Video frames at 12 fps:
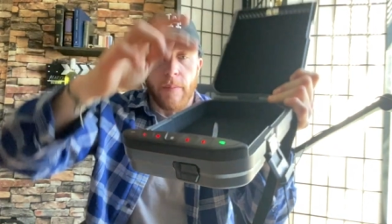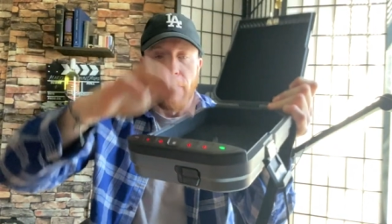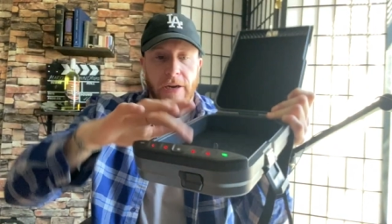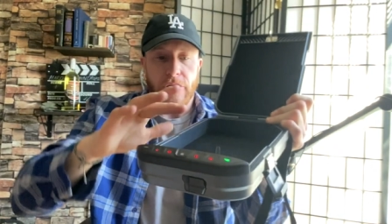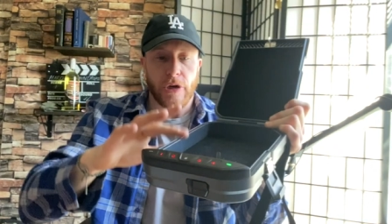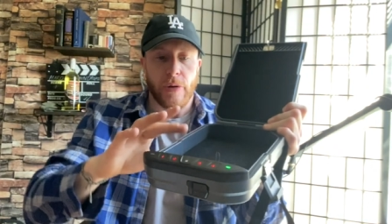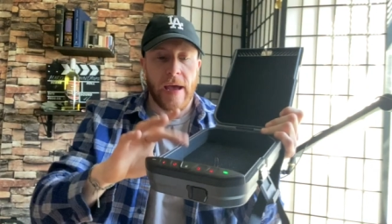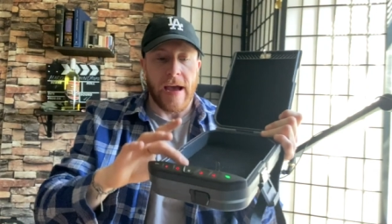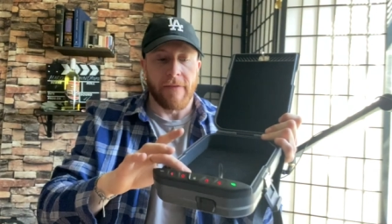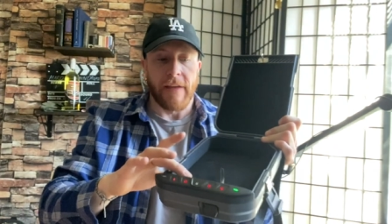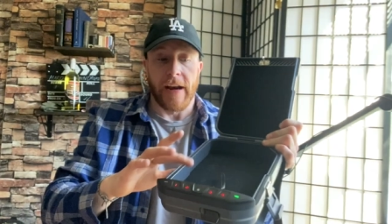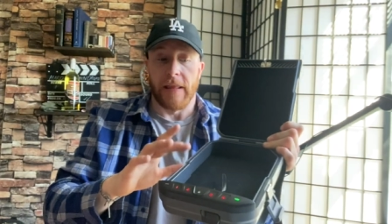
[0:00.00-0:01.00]
Make sure you
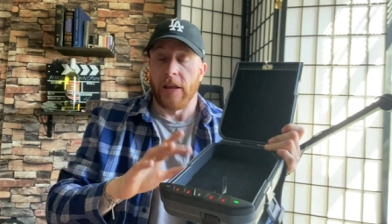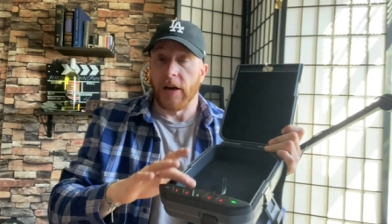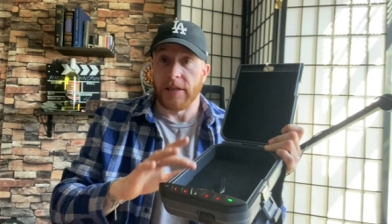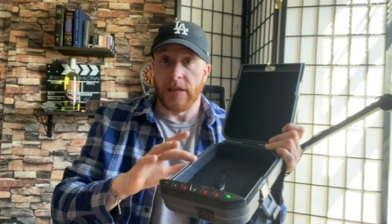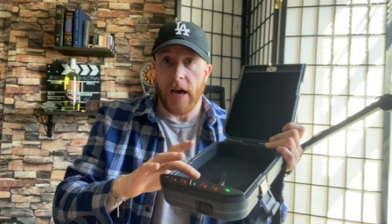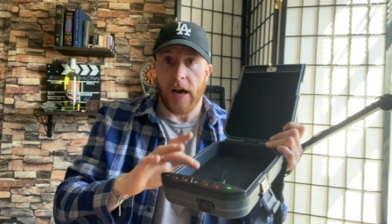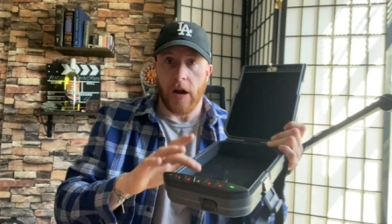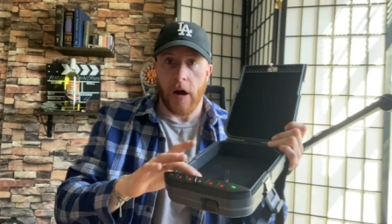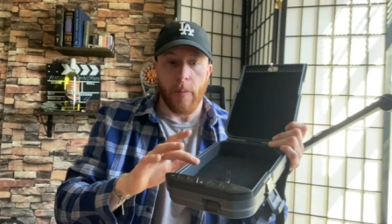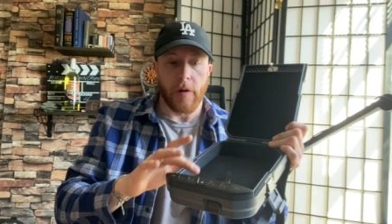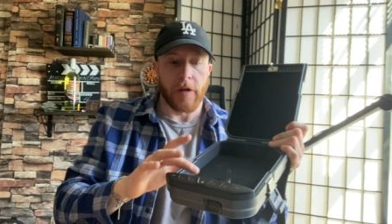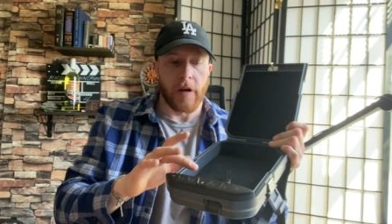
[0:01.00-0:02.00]
have that. It does not come
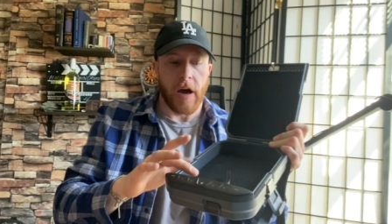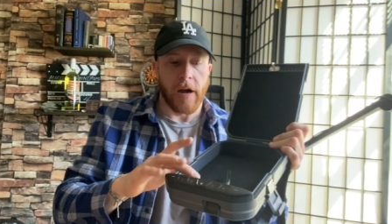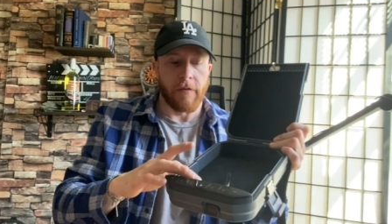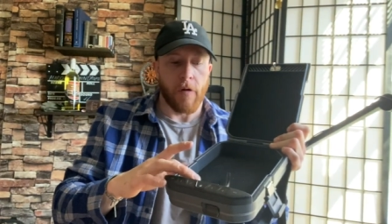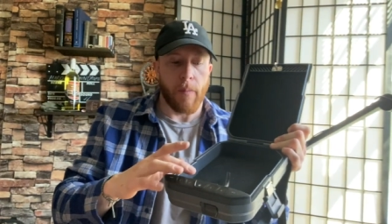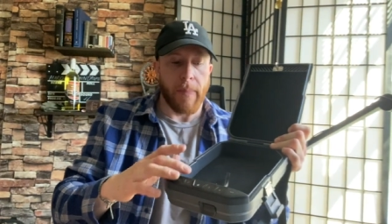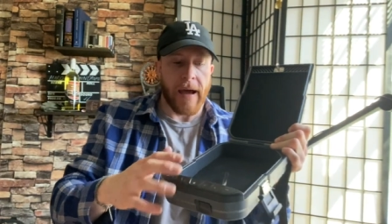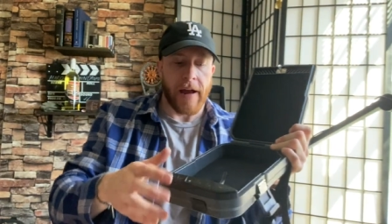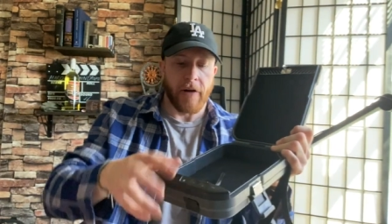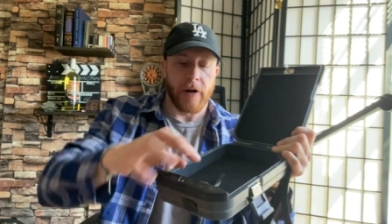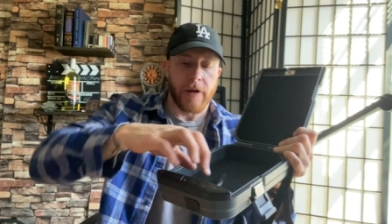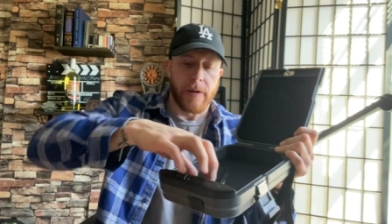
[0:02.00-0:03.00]
with a 9 volt
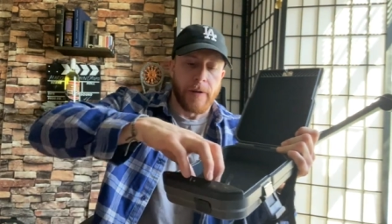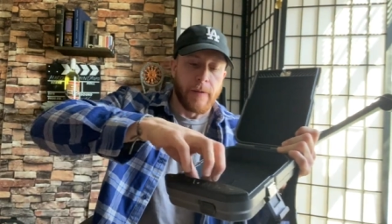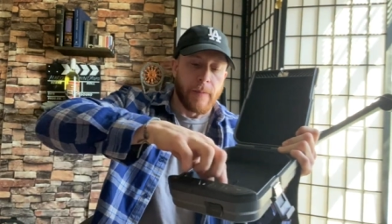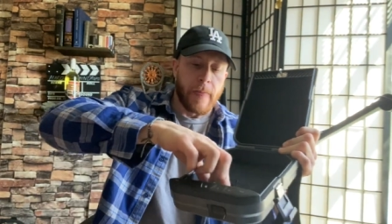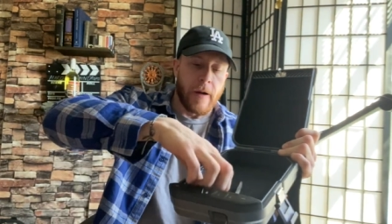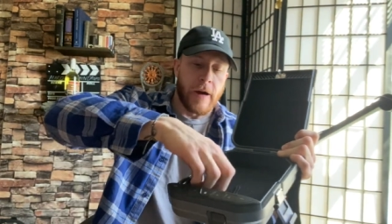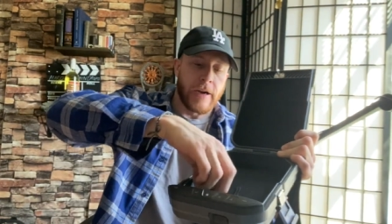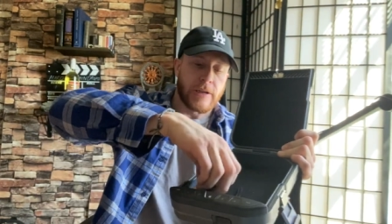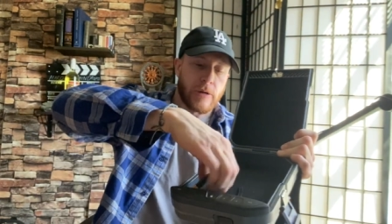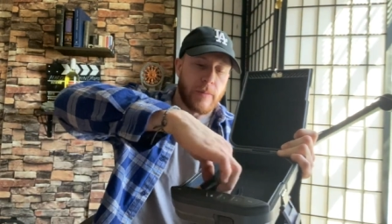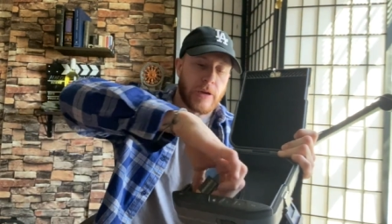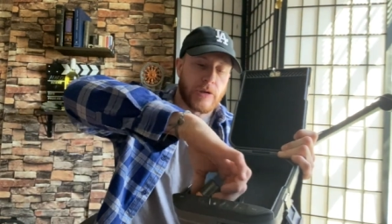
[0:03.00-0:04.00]
battery. All right,
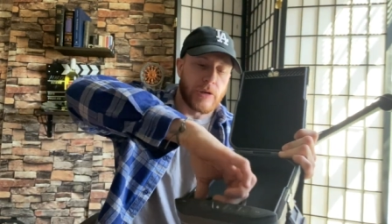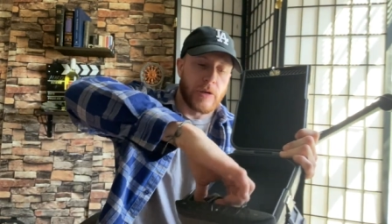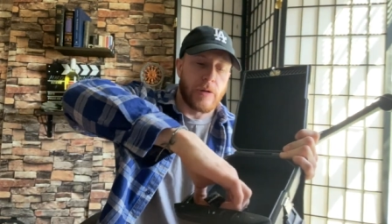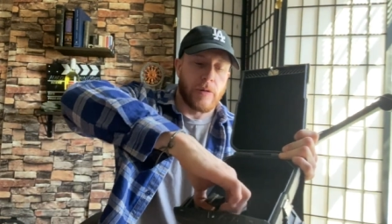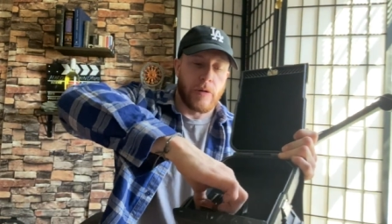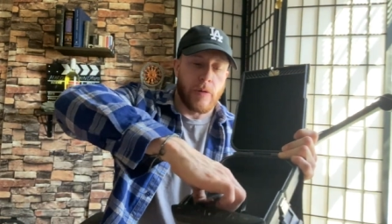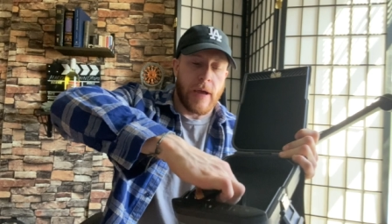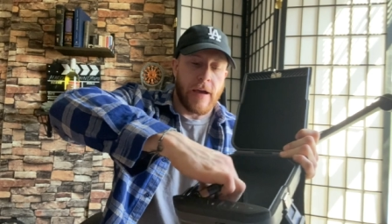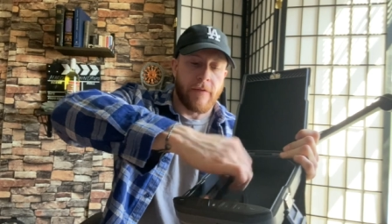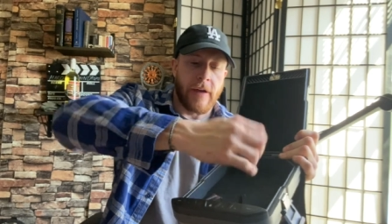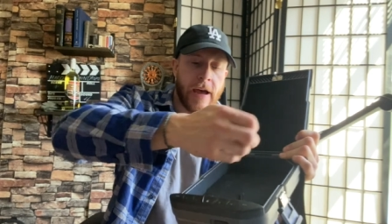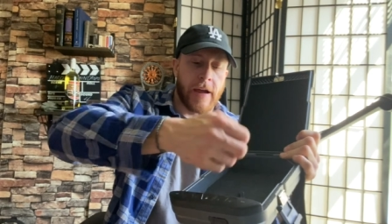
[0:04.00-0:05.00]
so make sure you, you
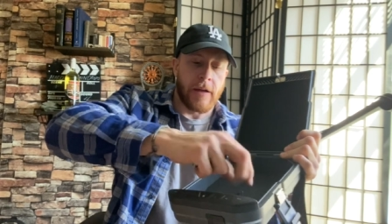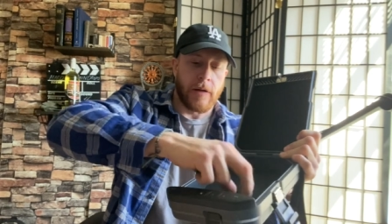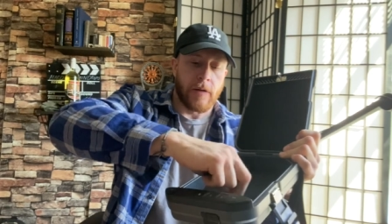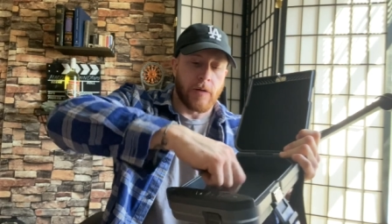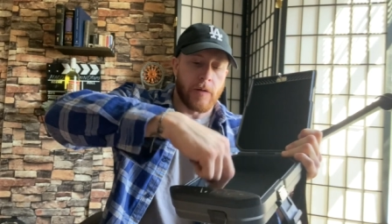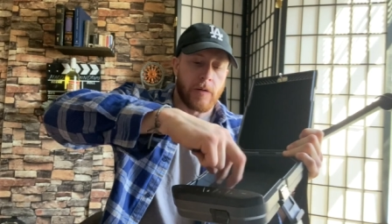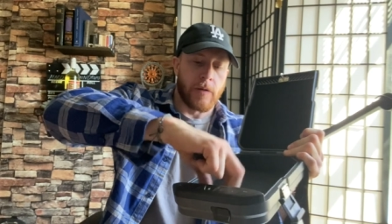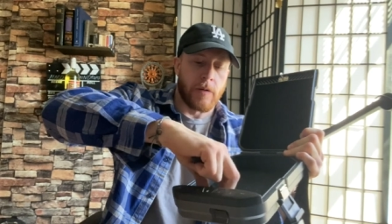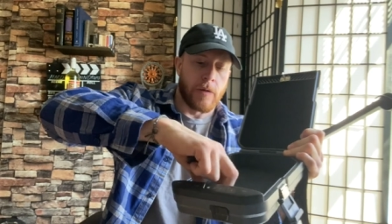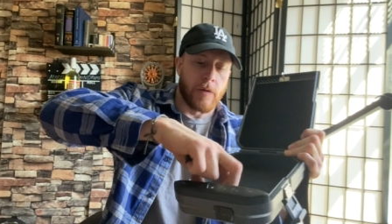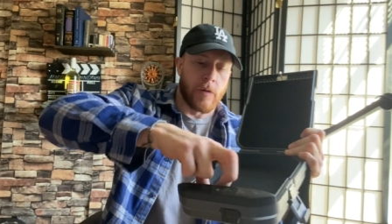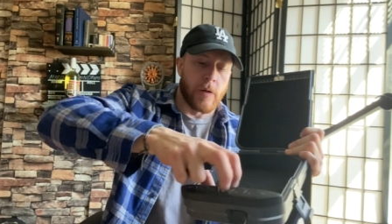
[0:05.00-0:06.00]
have that
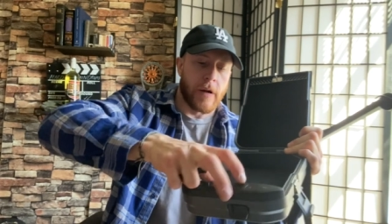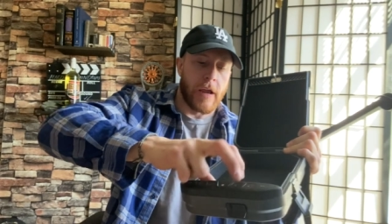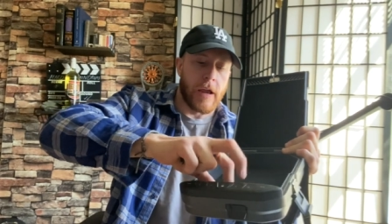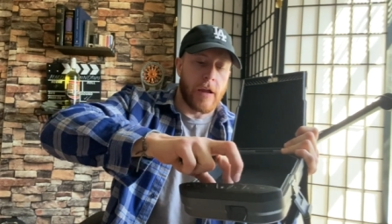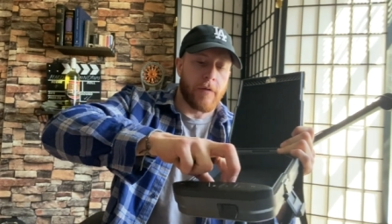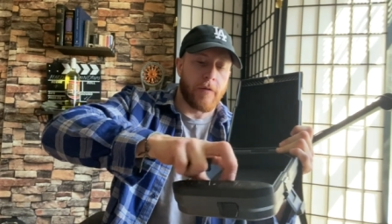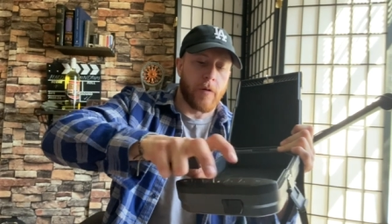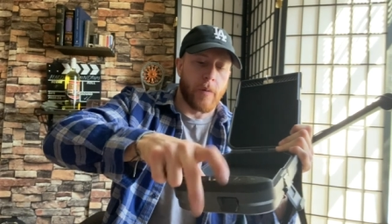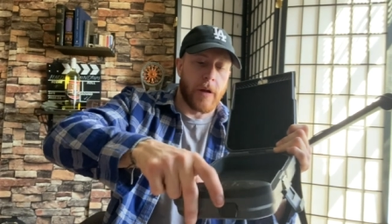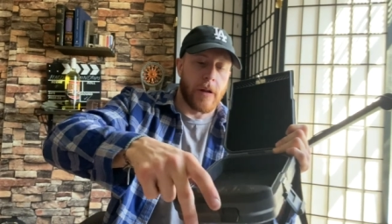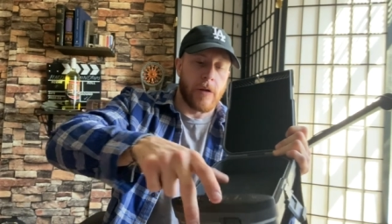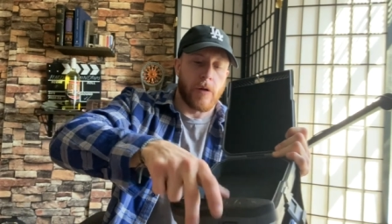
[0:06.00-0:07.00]
on hand for
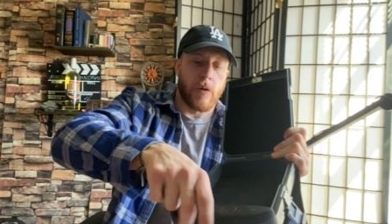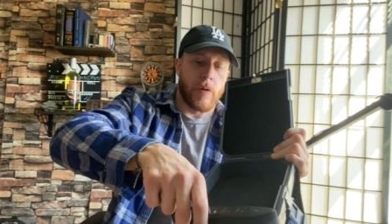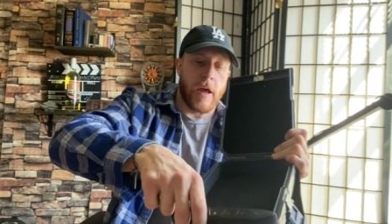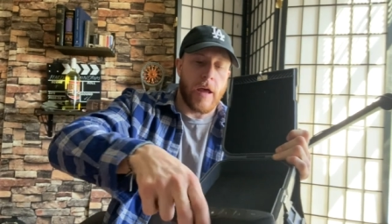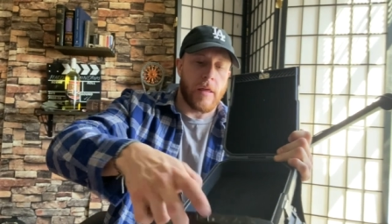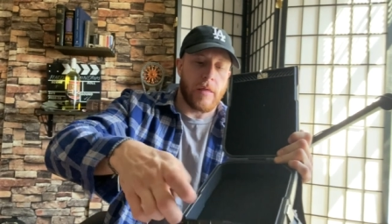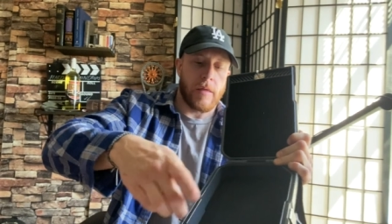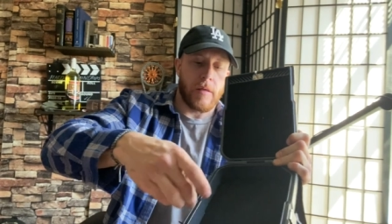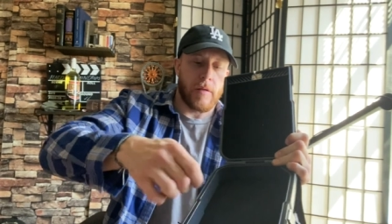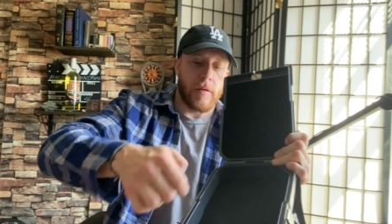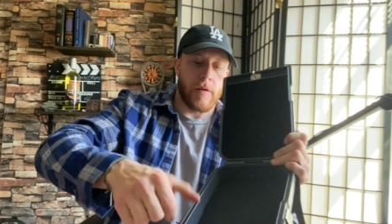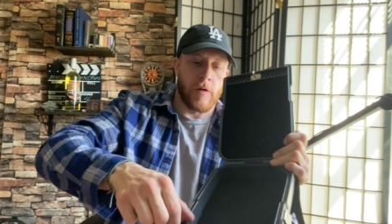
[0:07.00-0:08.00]
when you get
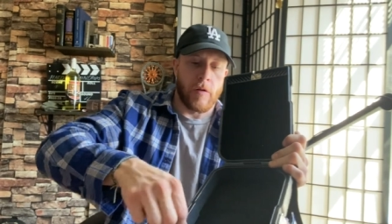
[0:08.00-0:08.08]
your